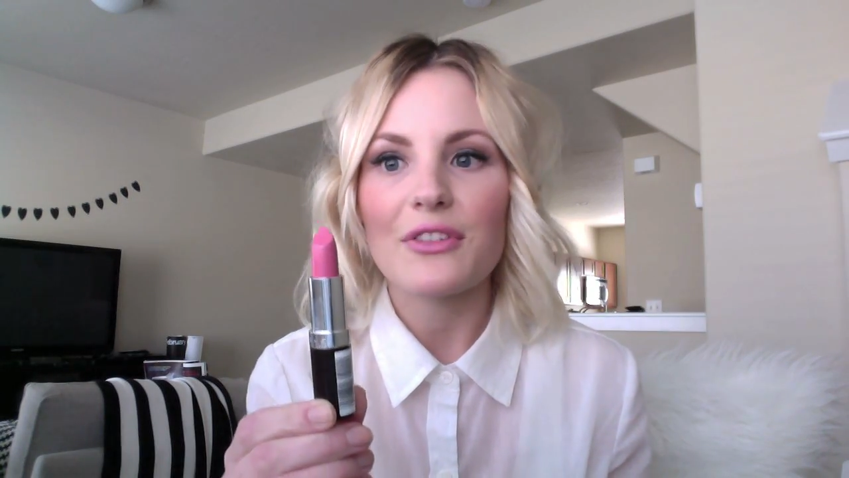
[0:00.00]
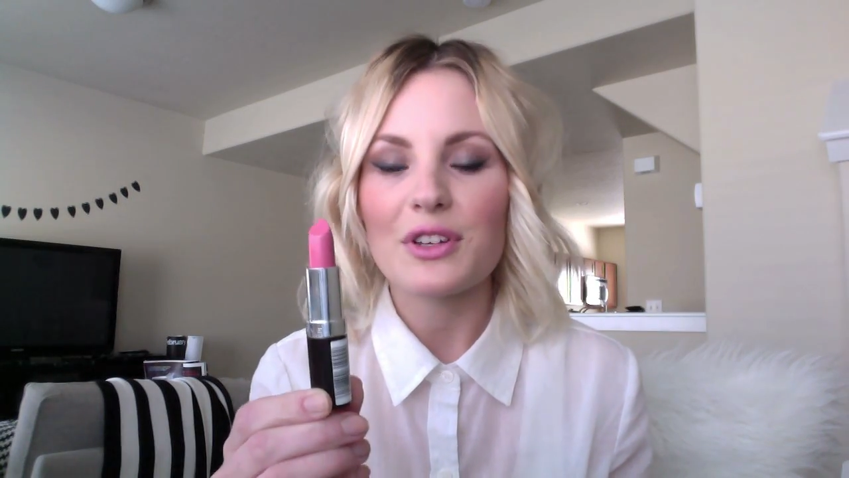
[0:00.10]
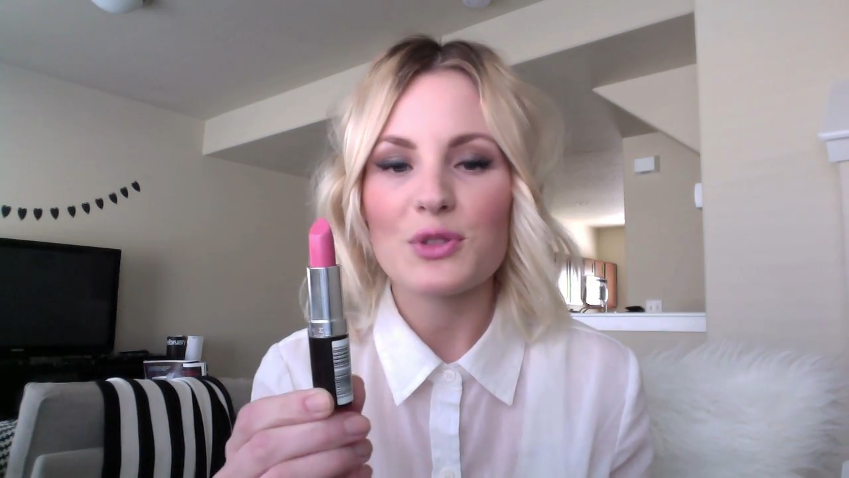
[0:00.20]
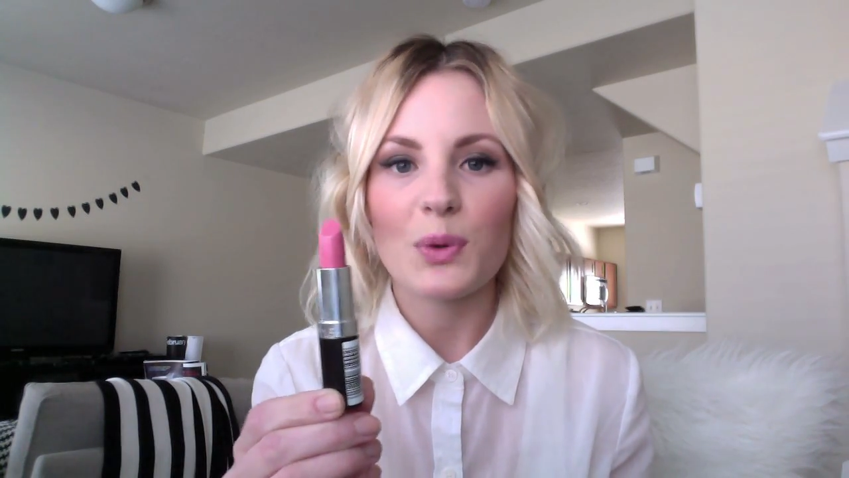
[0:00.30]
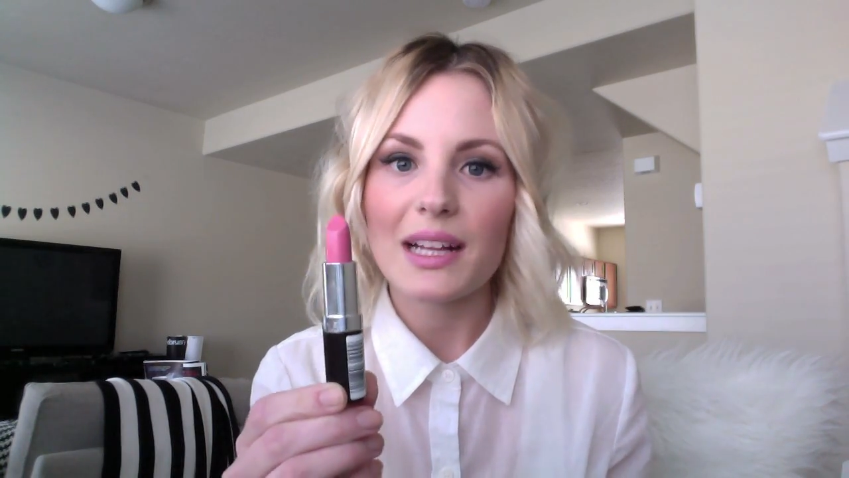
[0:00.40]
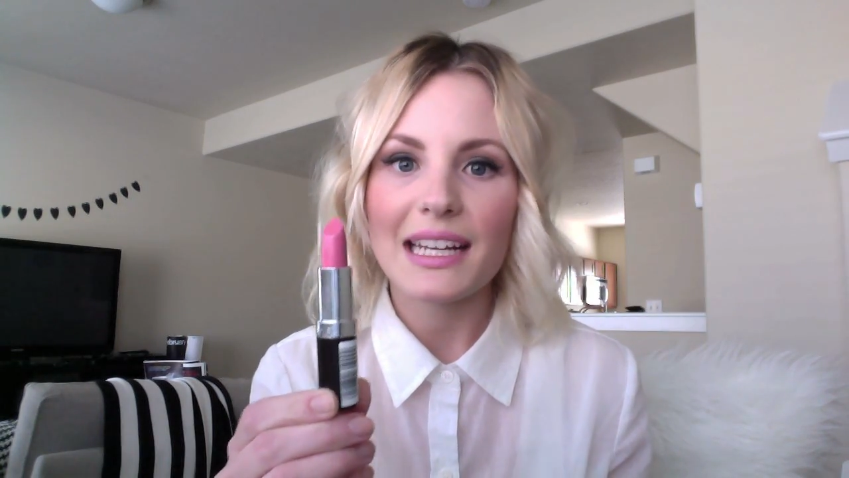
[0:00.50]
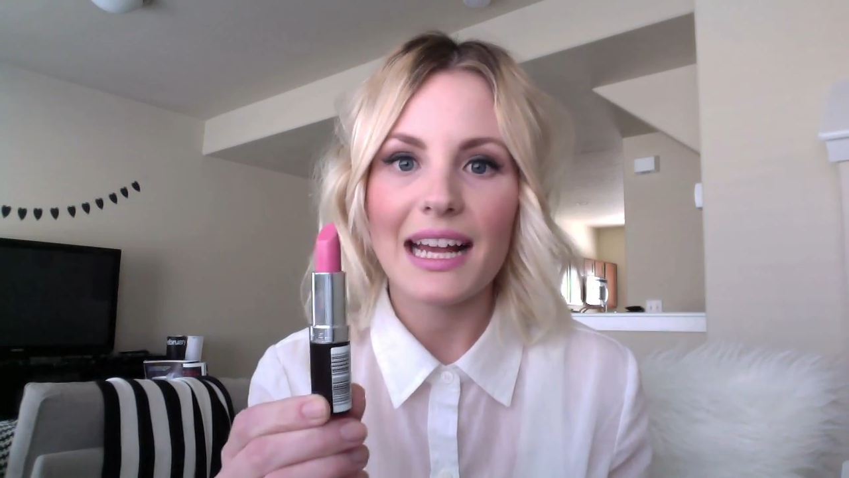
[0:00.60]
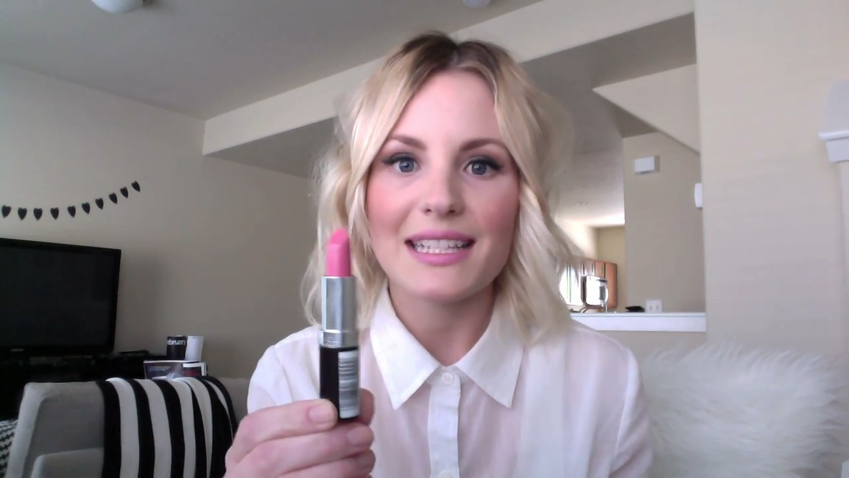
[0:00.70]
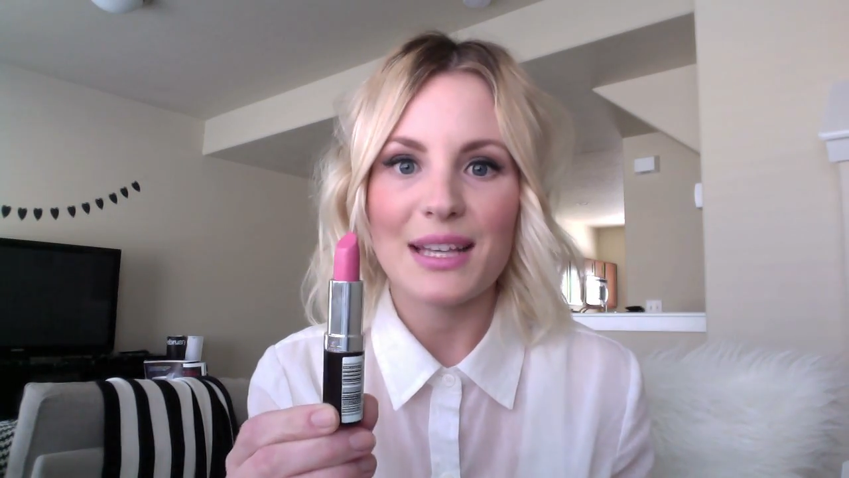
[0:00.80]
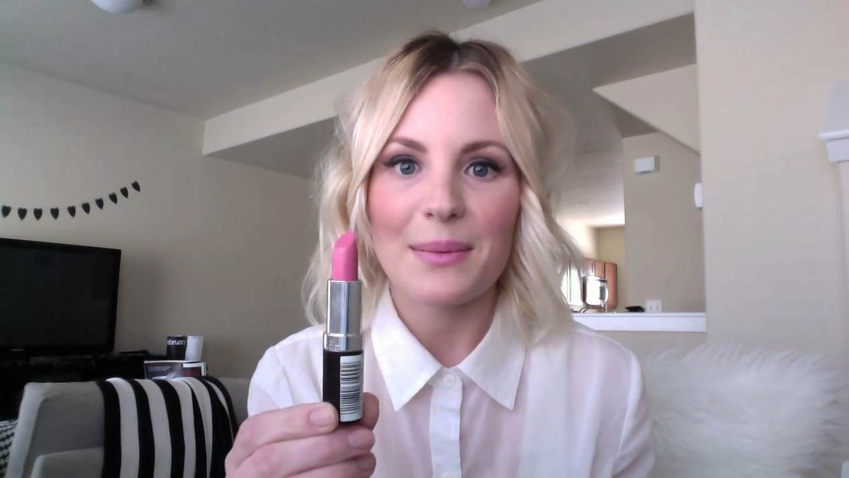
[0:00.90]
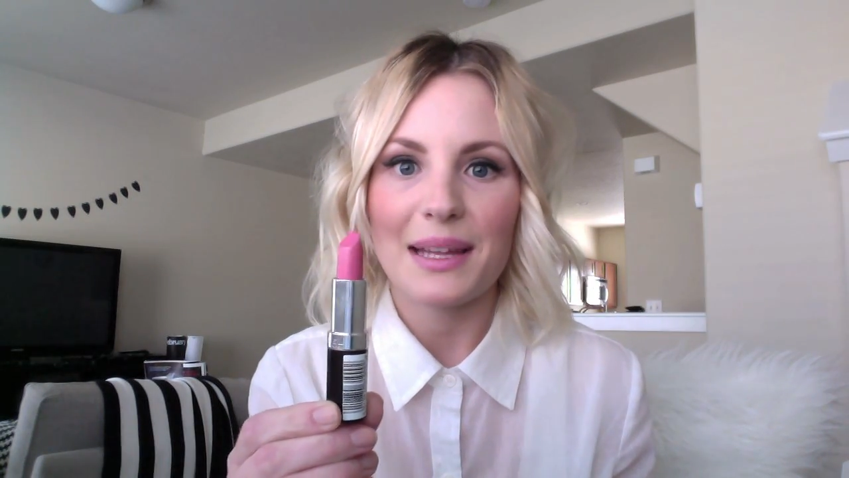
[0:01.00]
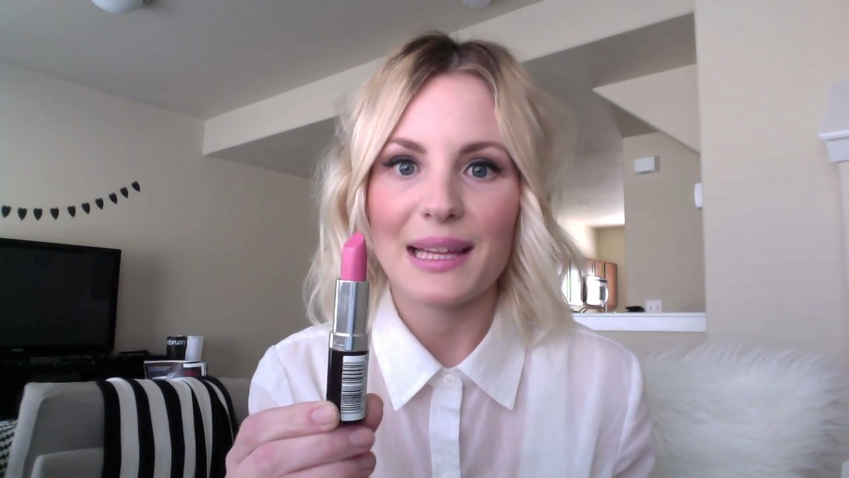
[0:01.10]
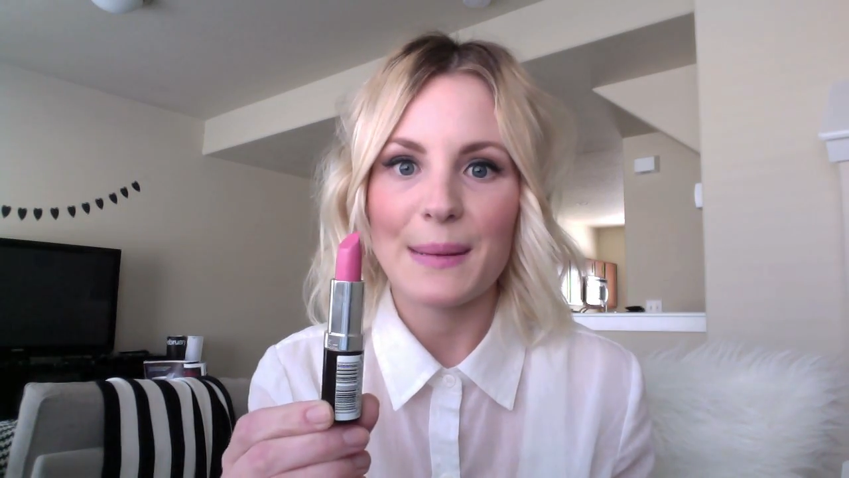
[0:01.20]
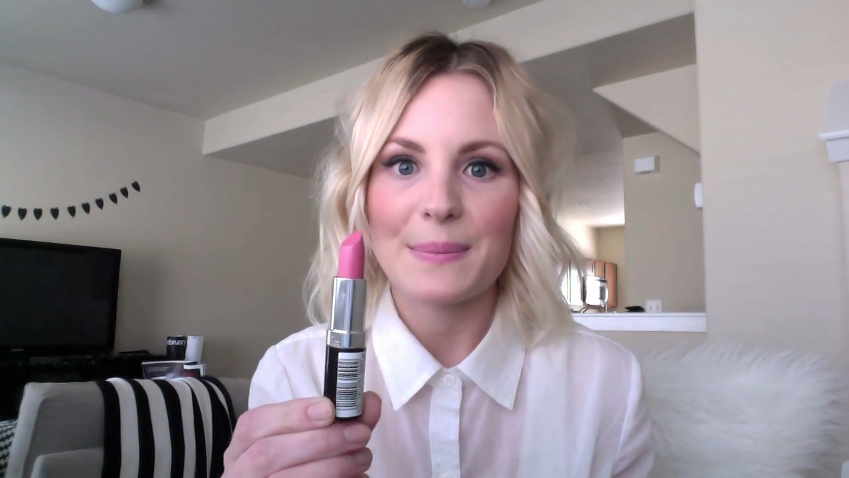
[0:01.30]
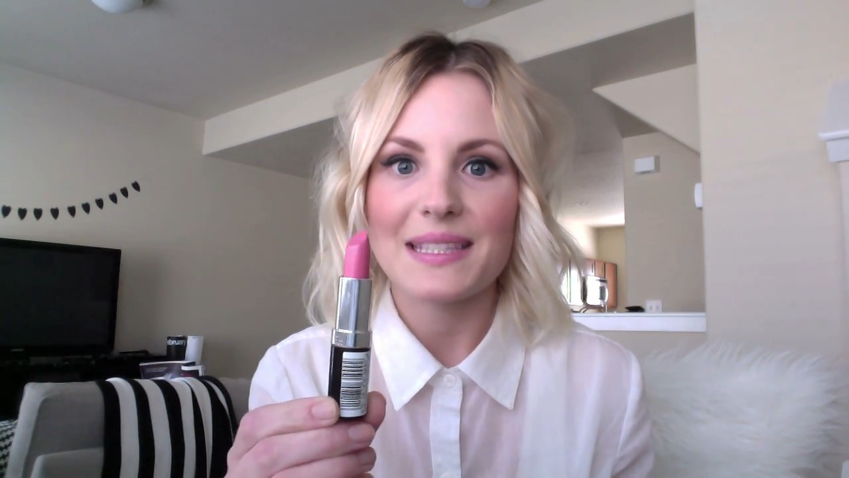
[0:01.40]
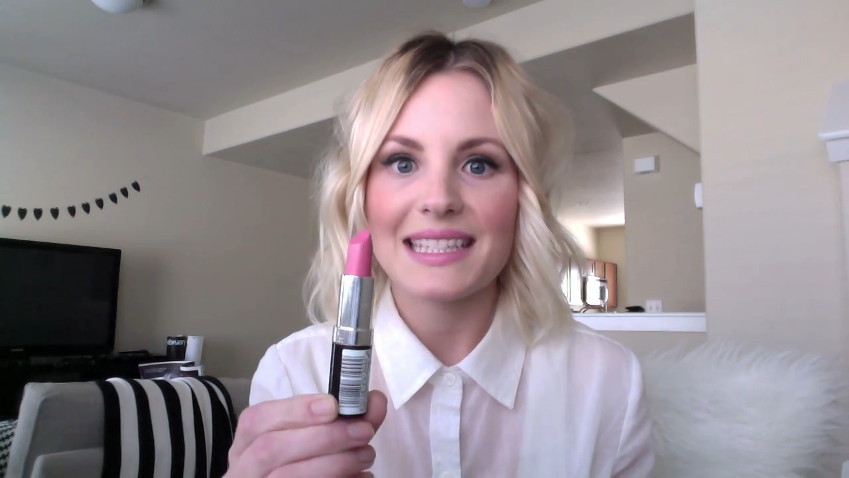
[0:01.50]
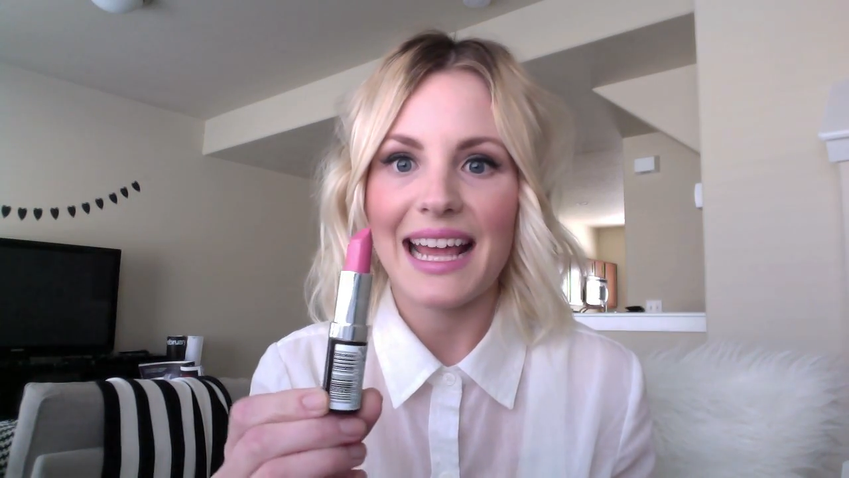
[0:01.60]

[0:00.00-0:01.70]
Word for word: feels really nice on my lips